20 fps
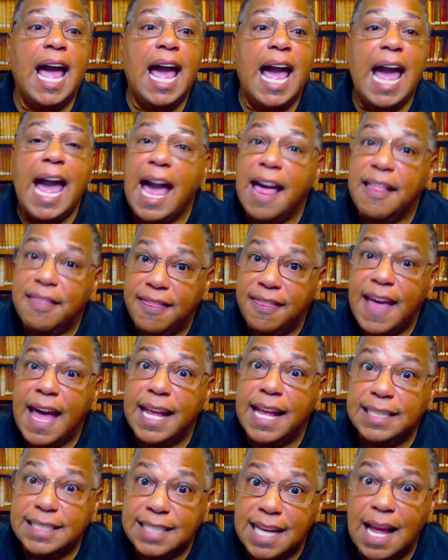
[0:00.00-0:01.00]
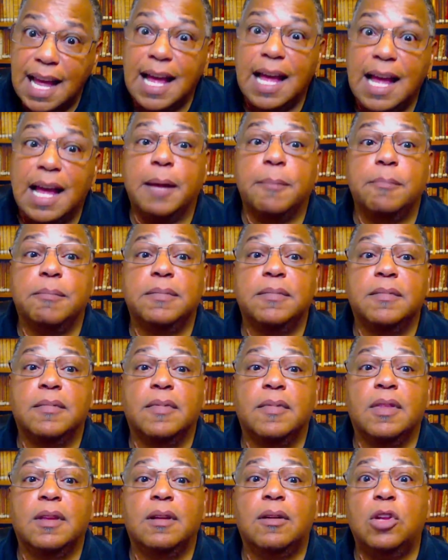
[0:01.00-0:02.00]
At that time,
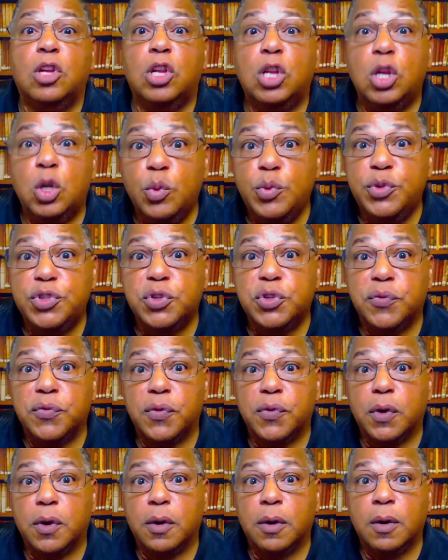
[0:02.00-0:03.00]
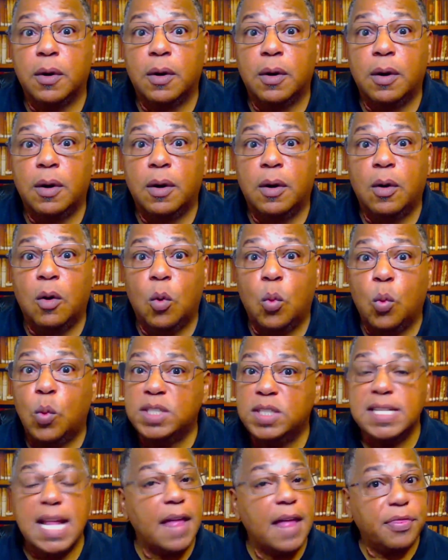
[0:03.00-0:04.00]
Lucifer was
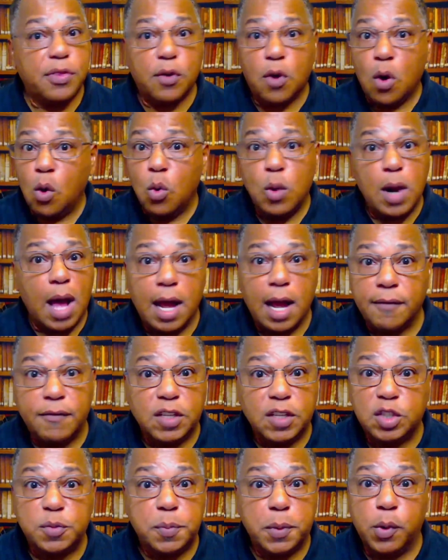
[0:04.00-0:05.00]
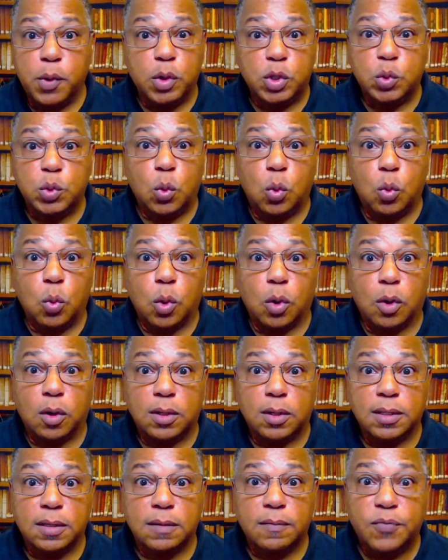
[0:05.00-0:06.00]
not thrown out of the spiritual world
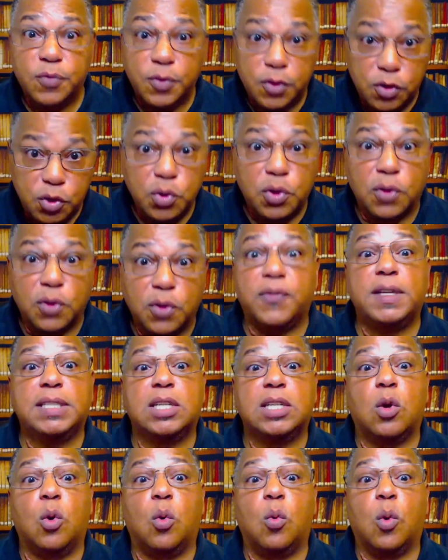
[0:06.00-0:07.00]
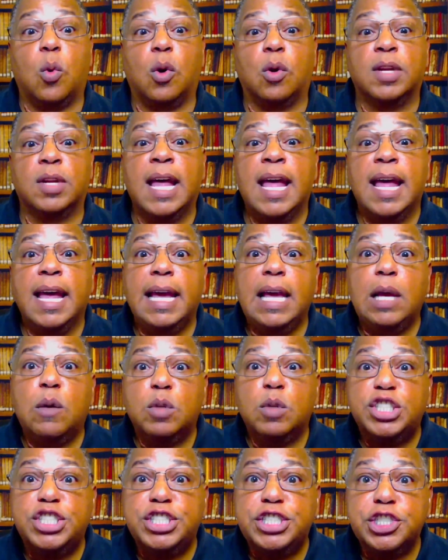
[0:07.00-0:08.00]
to the physical world. He
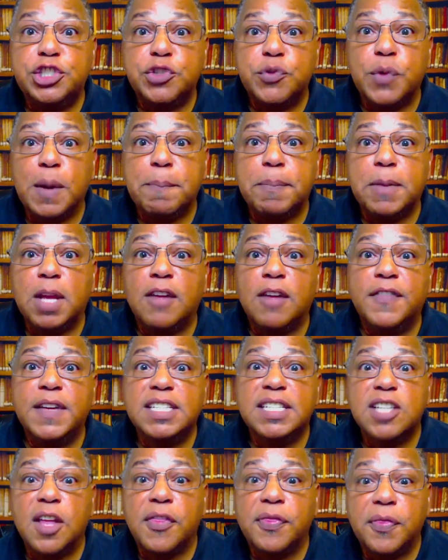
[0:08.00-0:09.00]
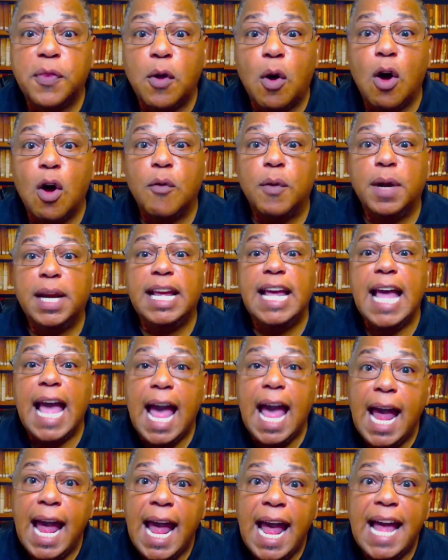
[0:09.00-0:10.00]
was stripped of his authority
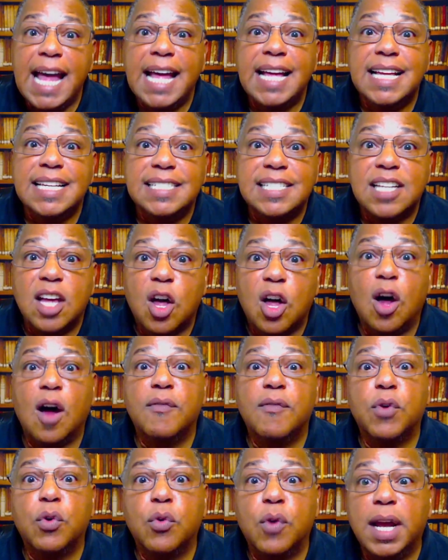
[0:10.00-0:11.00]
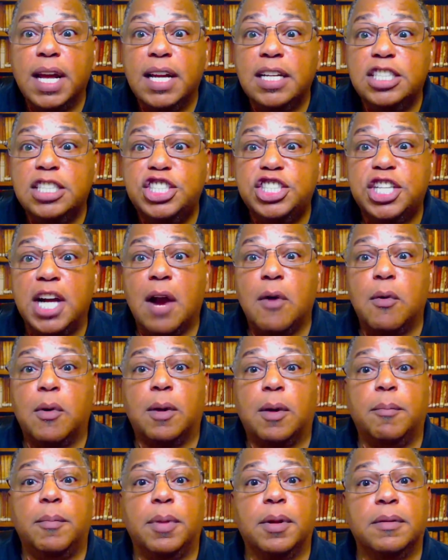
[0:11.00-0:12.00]
as covering
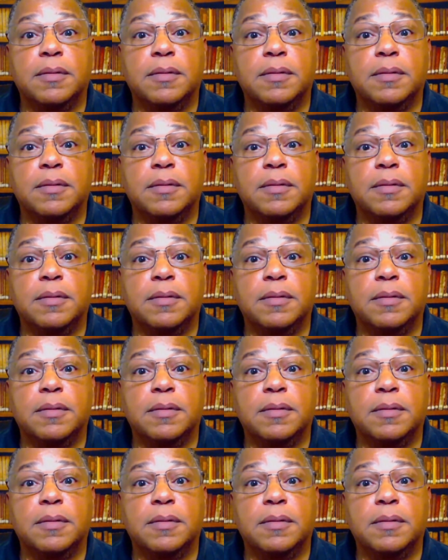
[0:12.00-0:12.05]
cherub.